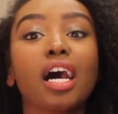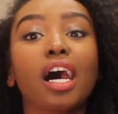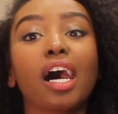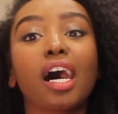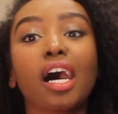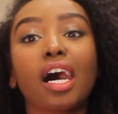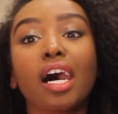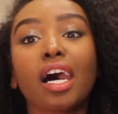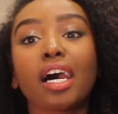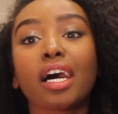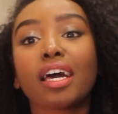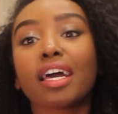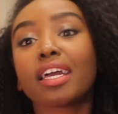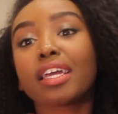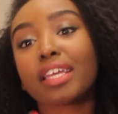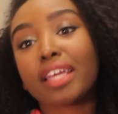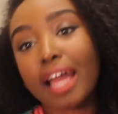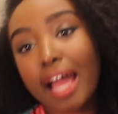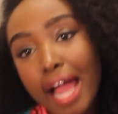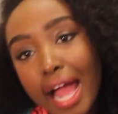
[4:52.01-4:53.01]

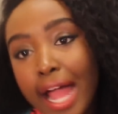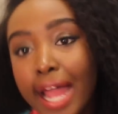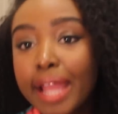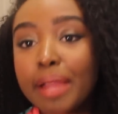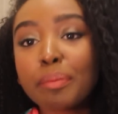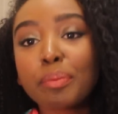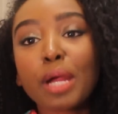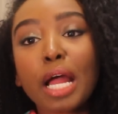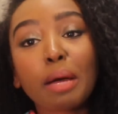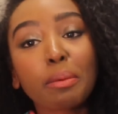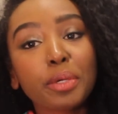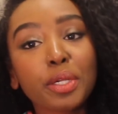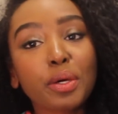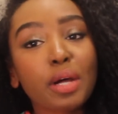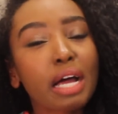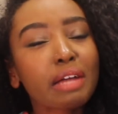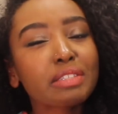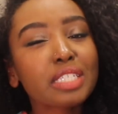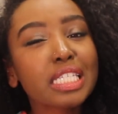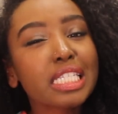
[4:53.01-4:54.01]
I probably
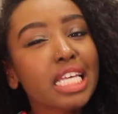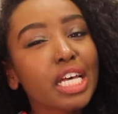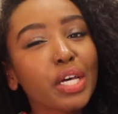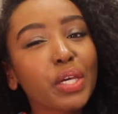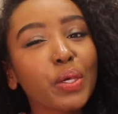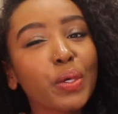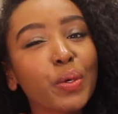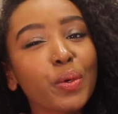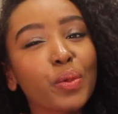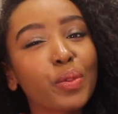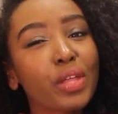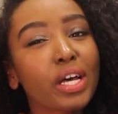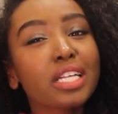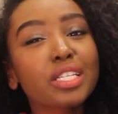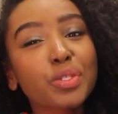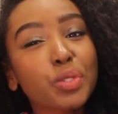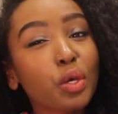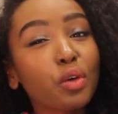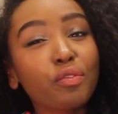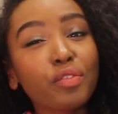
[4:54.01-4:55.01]
don't have to tell you that
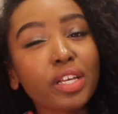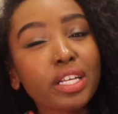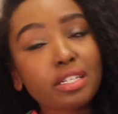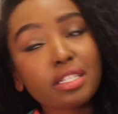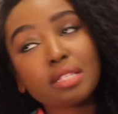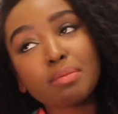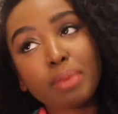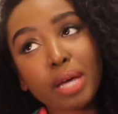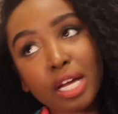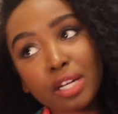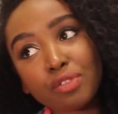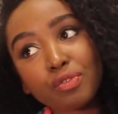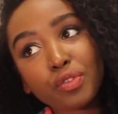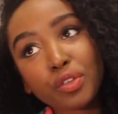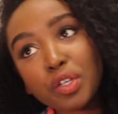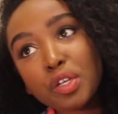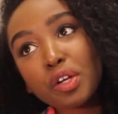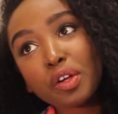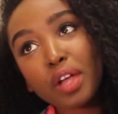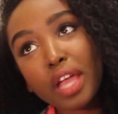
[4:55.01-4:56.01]
sulfate is bad for
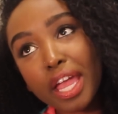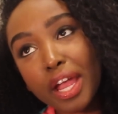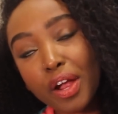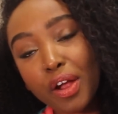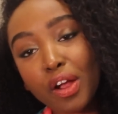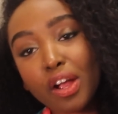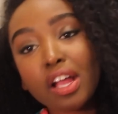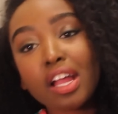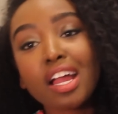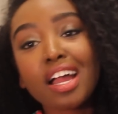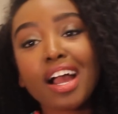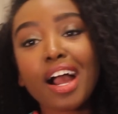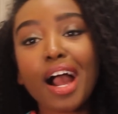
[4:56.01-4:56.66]
your hair.